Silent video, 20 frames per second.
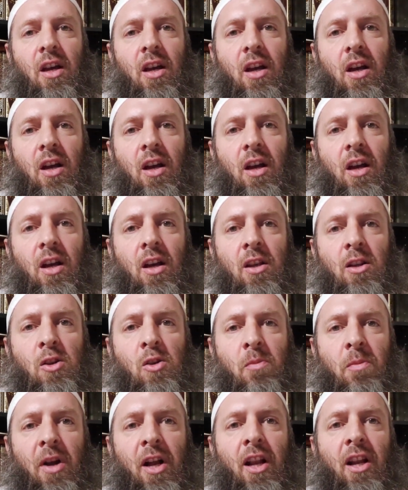
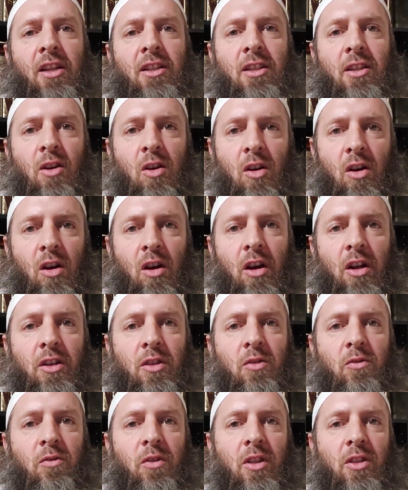Lum
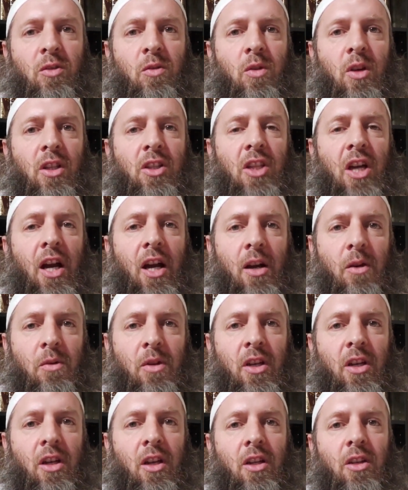al-I'tiqad, you read through
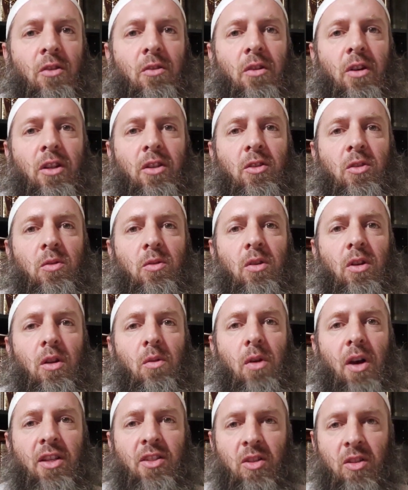Al-Tahawiyah, you read through
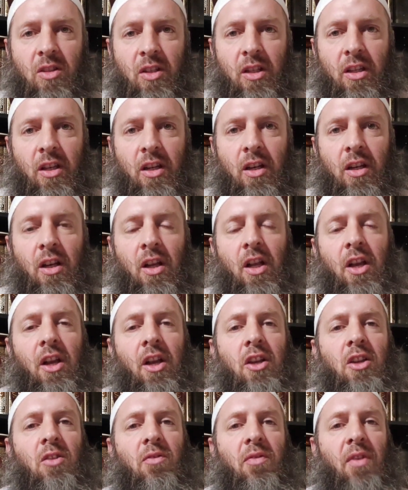Al-Wasatiyyah,
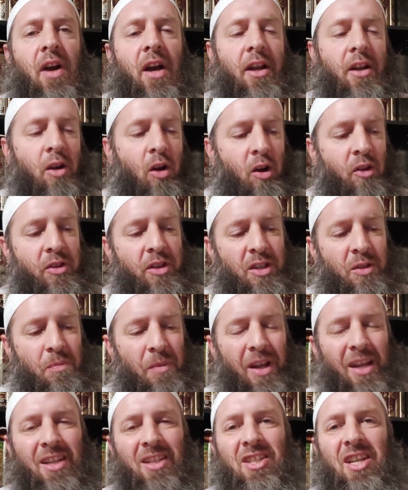you find all these
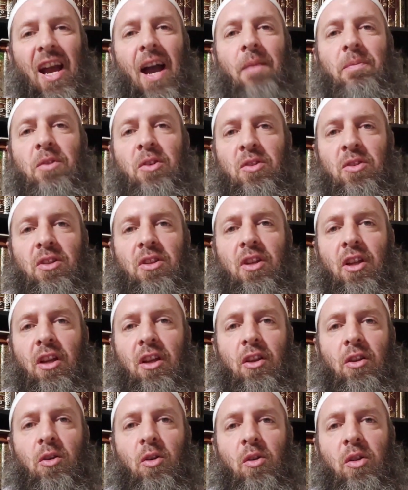main chapters
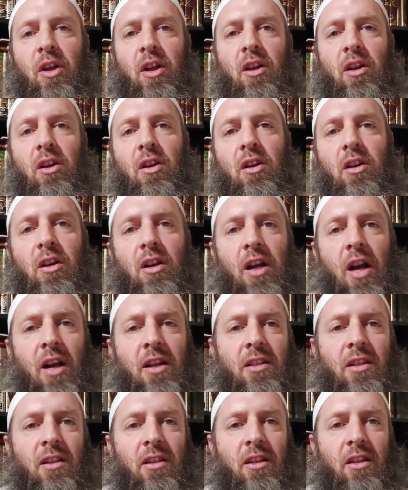that, you know, that are
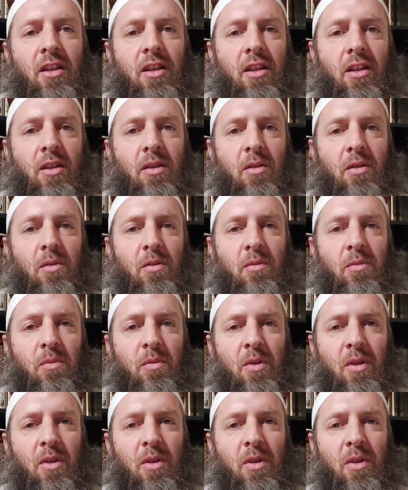constantly